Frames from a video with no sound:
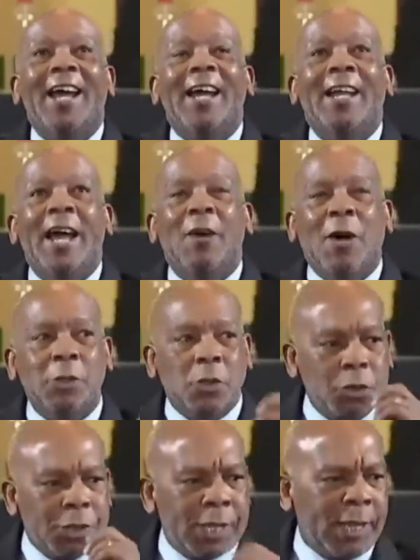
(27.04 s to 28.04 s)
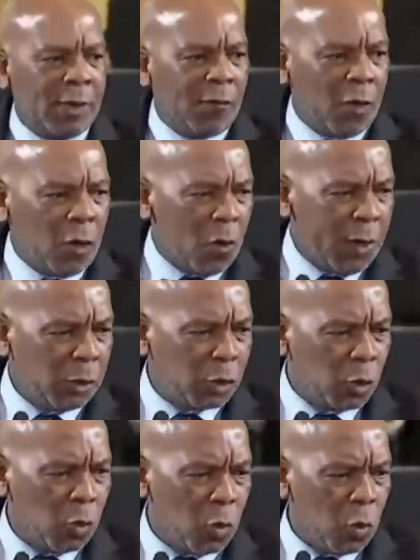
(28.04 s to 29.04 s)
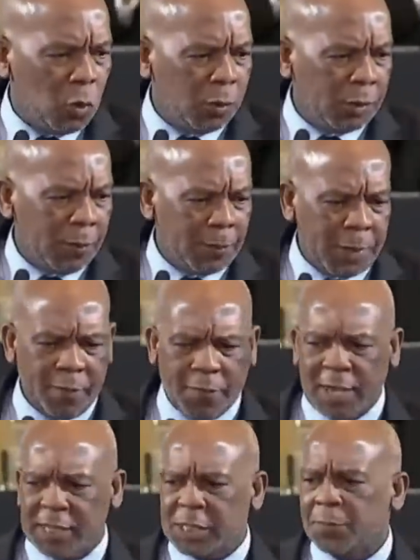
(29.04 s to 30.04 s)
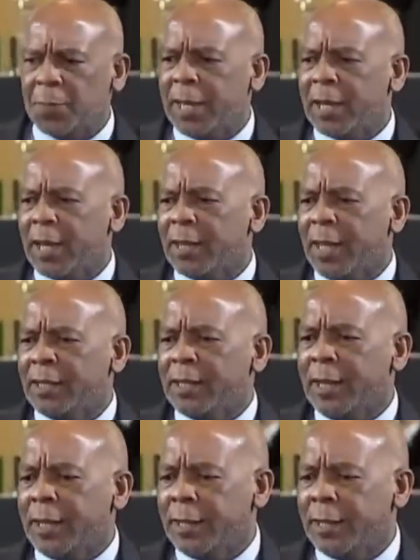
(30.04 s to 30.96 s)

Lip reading: And I want to say the following to the previous speaker, that